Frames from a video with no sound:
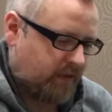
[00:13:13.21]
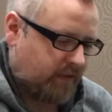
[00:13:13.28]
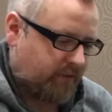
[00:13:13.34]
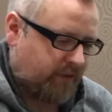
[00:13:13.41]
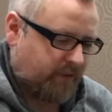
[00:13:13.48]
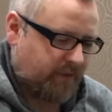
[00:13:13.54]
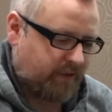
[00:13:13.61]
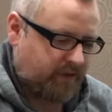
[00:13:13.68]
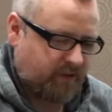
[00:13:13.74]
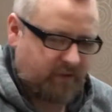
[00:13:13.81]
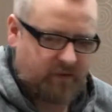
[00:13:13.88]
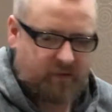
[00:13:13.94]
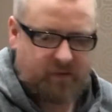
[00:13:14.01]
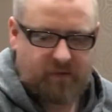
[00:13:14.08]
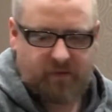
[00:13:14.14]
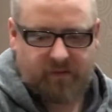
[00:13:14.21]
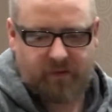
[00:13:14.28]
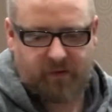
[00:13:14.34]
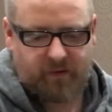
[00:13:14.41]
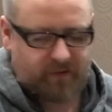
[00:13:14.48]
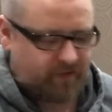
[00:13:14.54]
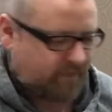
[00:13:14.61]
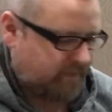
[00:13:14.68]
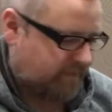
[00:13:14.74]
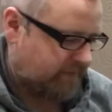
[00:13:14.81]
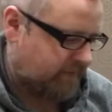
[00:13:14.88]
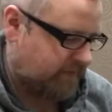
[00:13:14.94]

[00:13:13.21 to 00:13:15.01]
great way to hurt yourself.